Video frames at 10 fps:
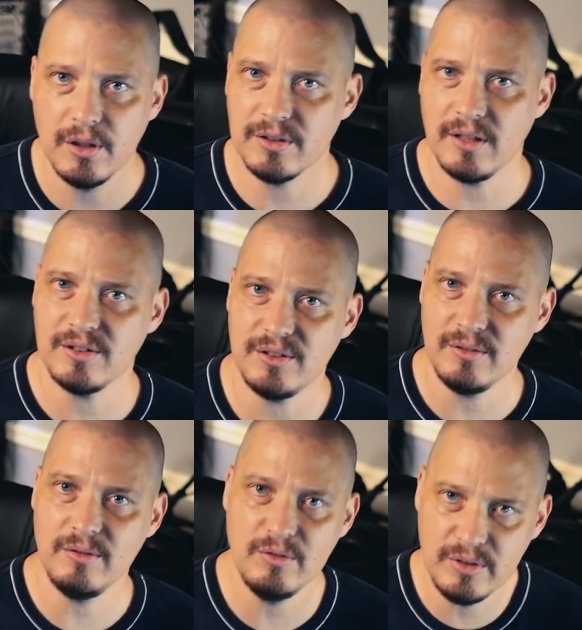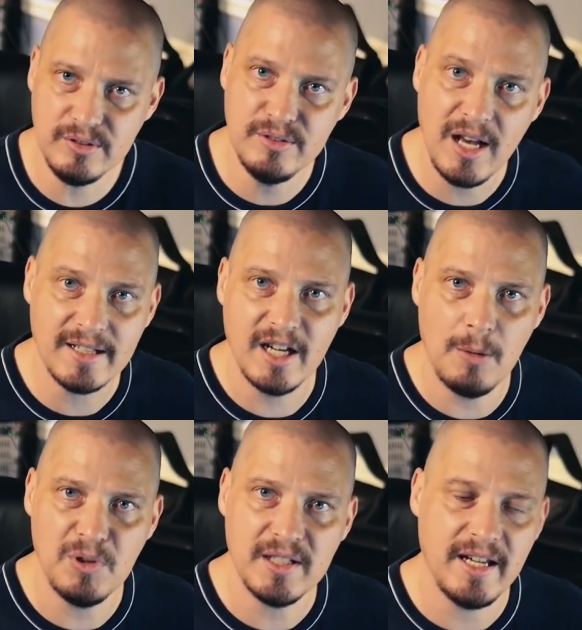It's not
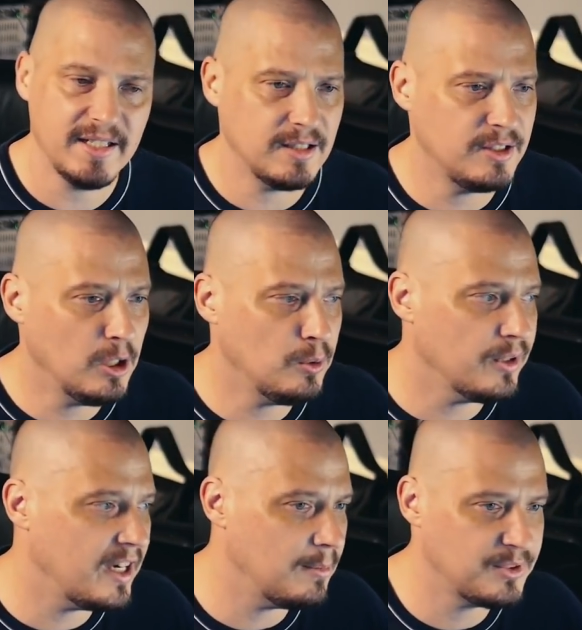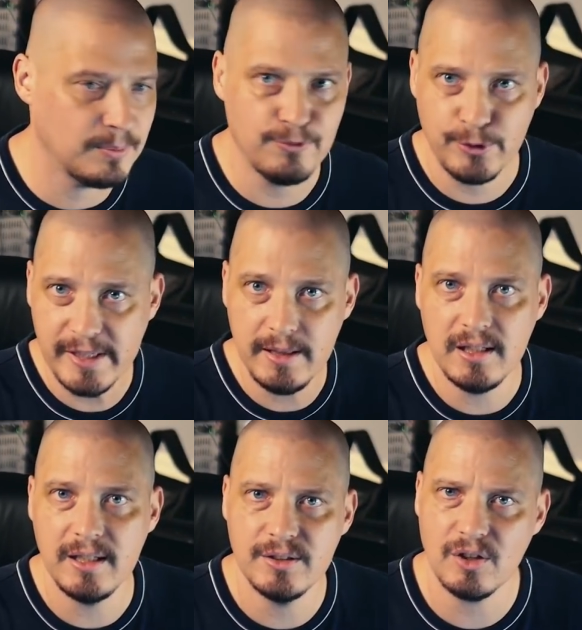complicated. Go grab some free
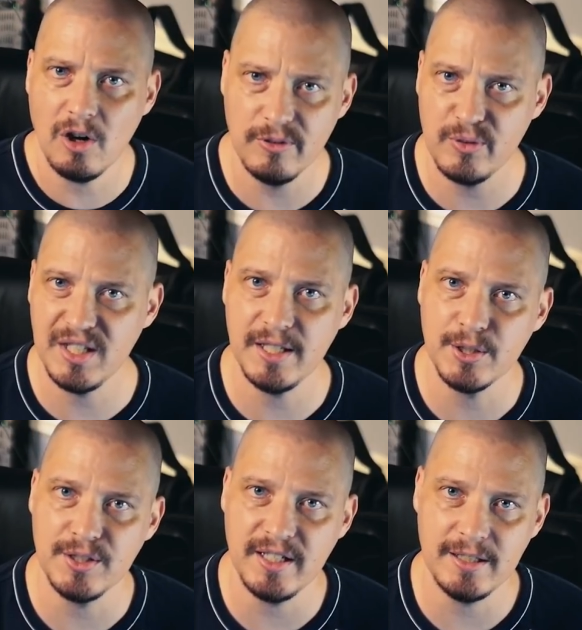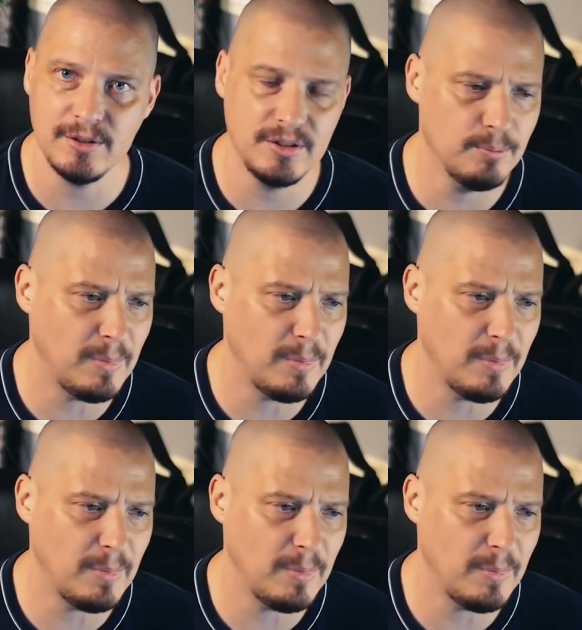LUTs off of the internet.